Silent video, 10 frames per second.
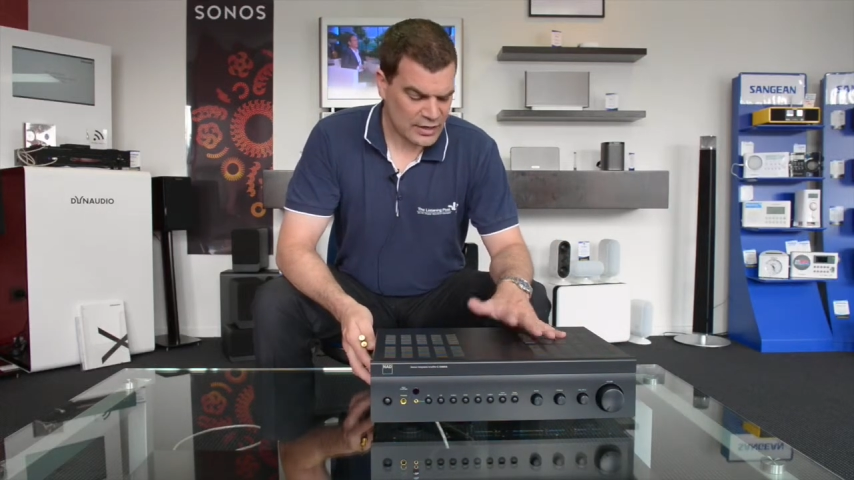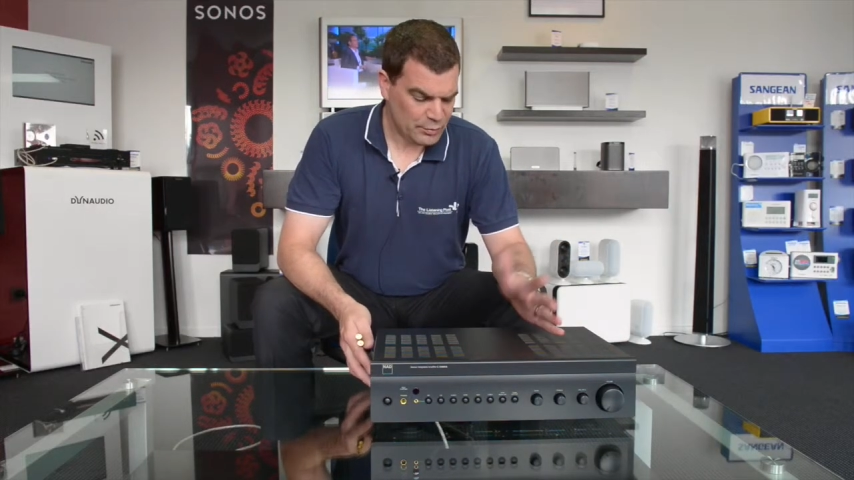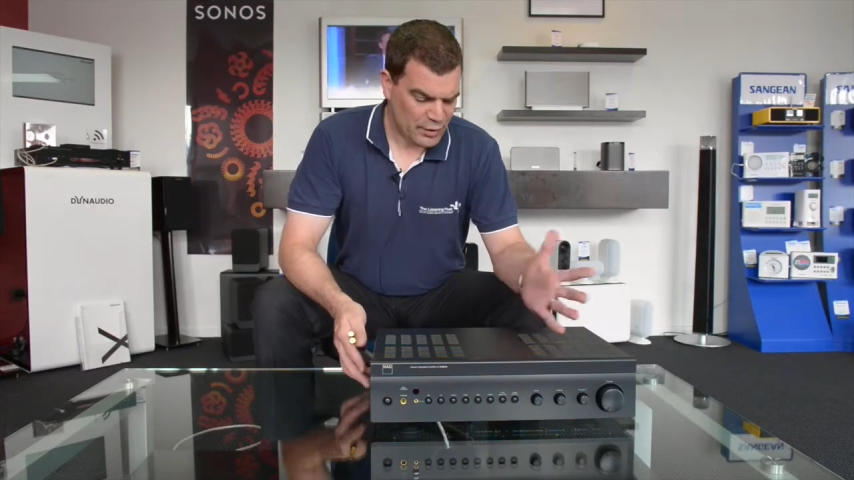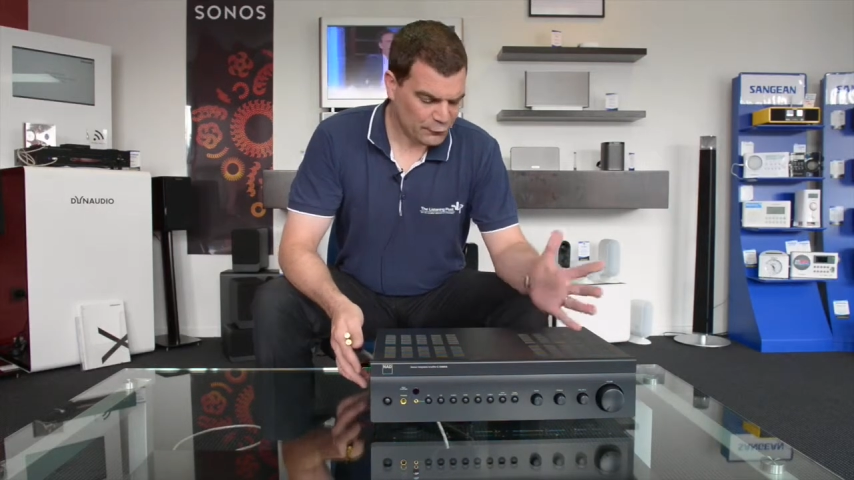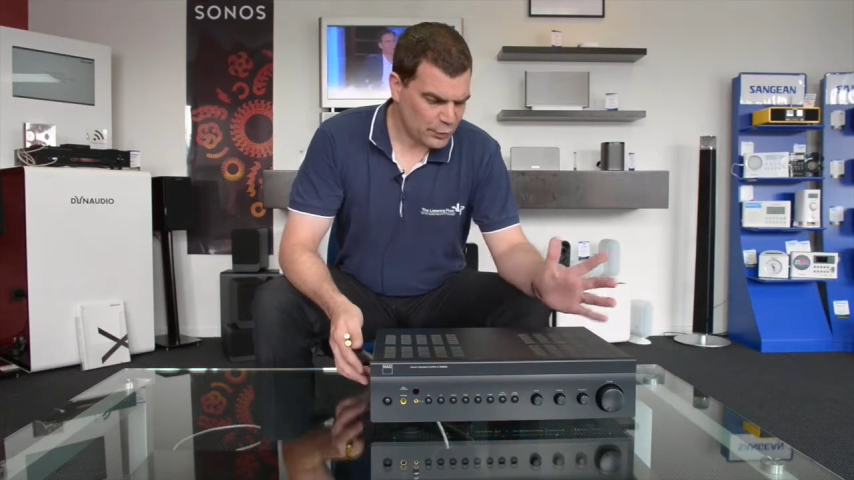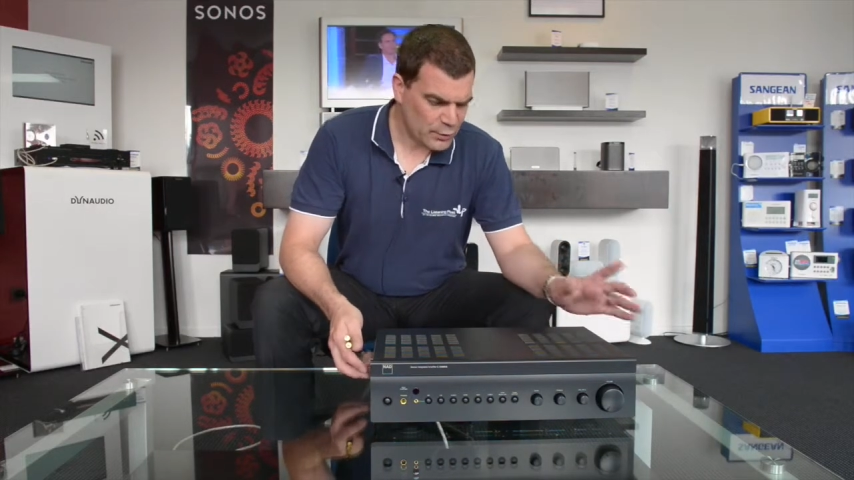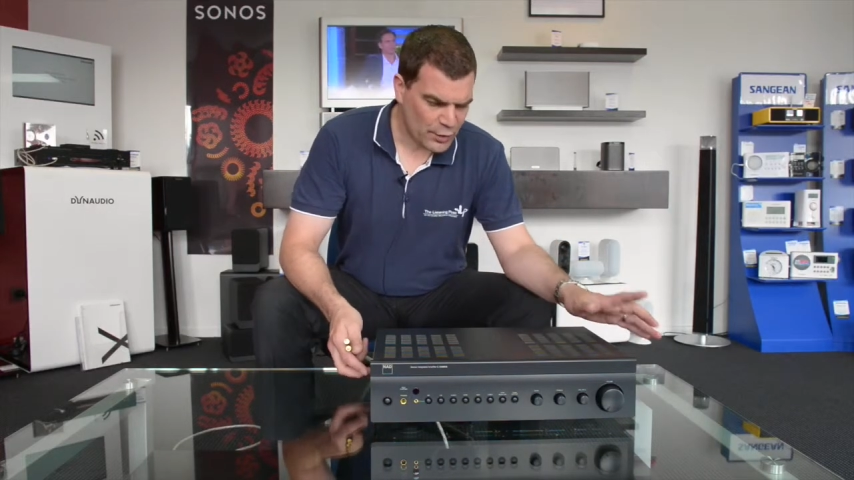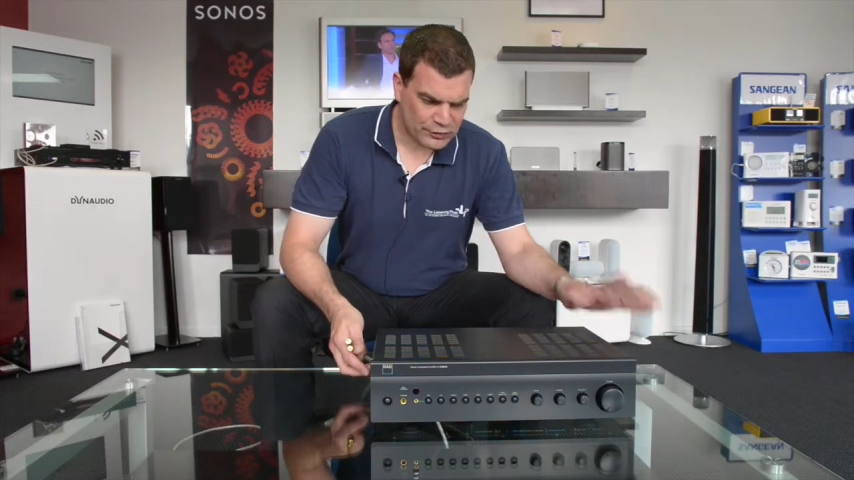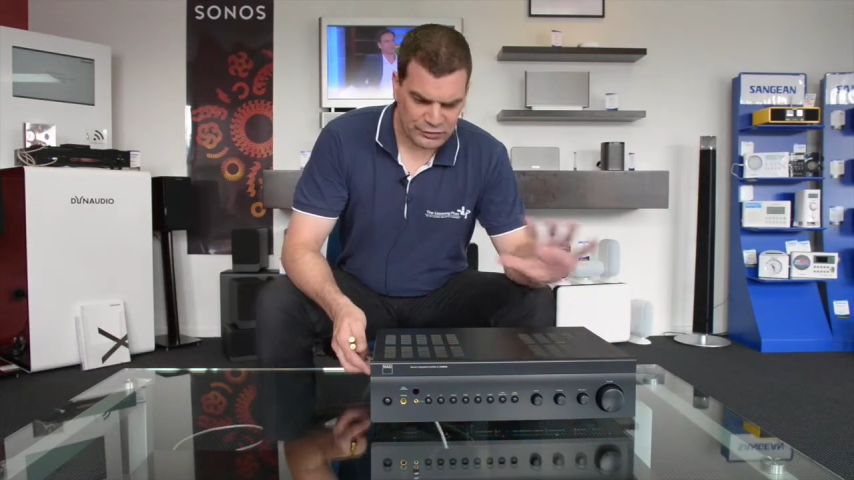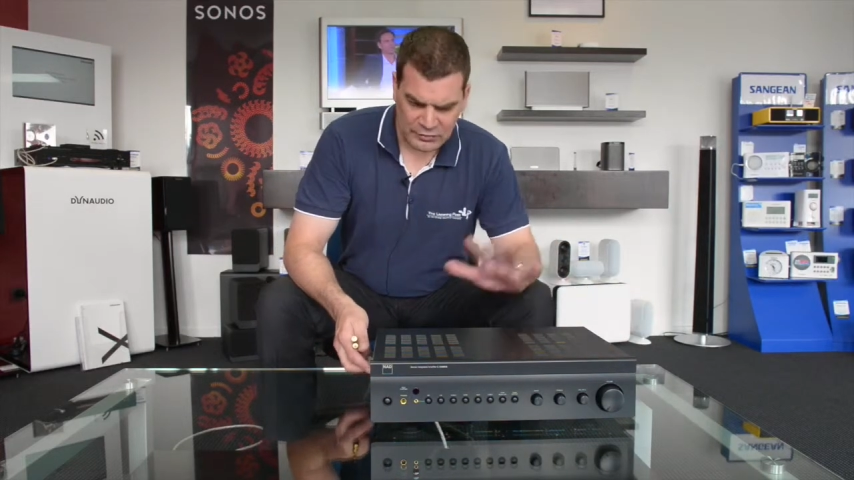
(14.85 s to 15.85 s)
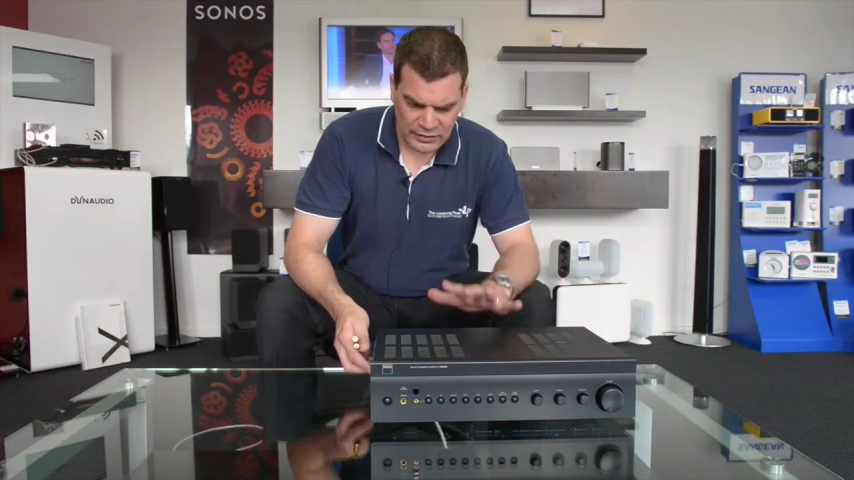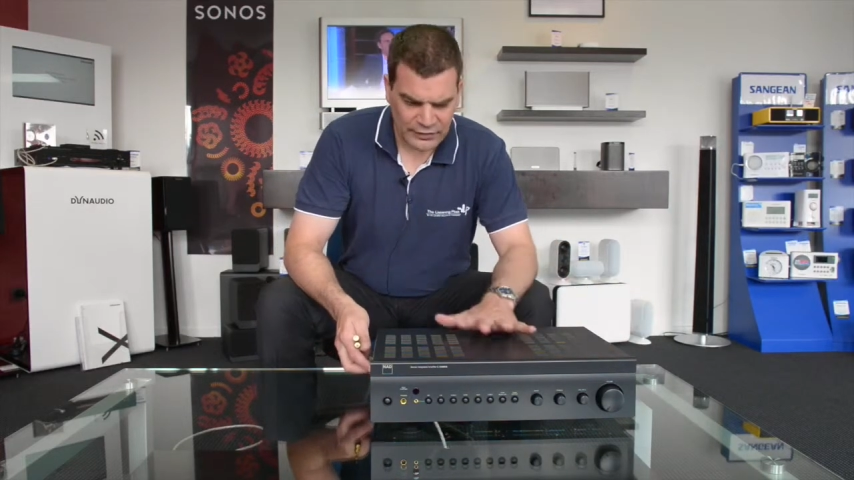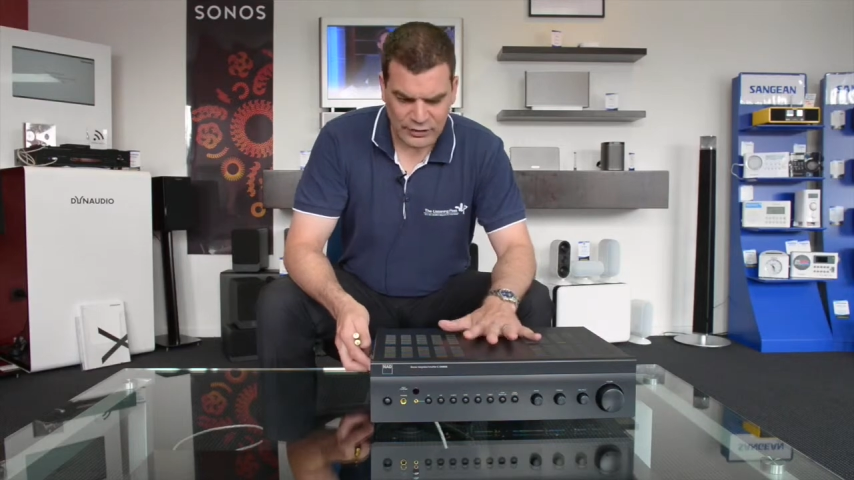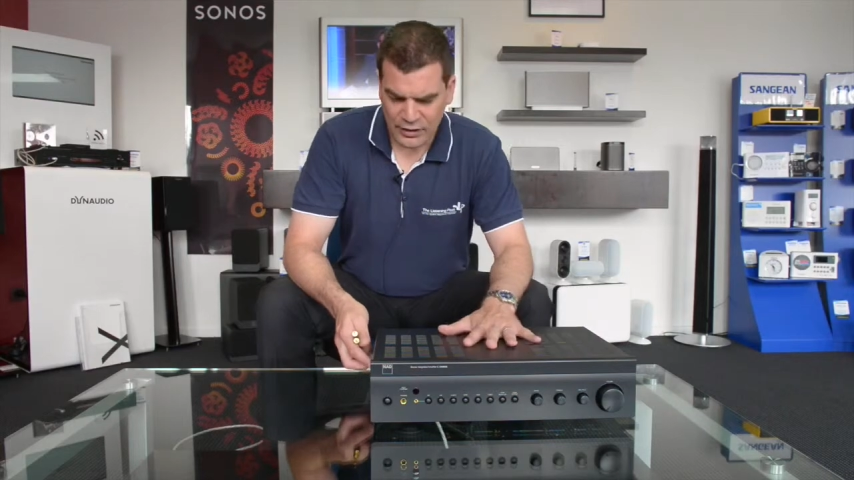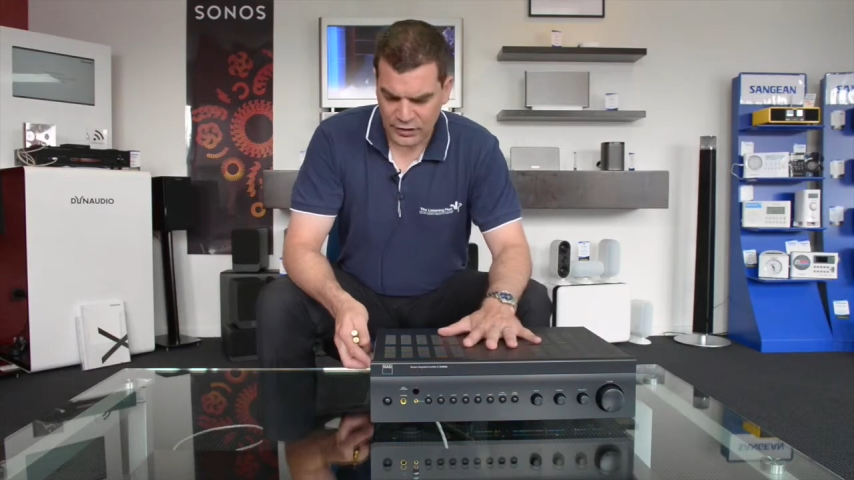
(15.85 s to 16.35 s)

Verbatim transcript: about 40 watts, lovely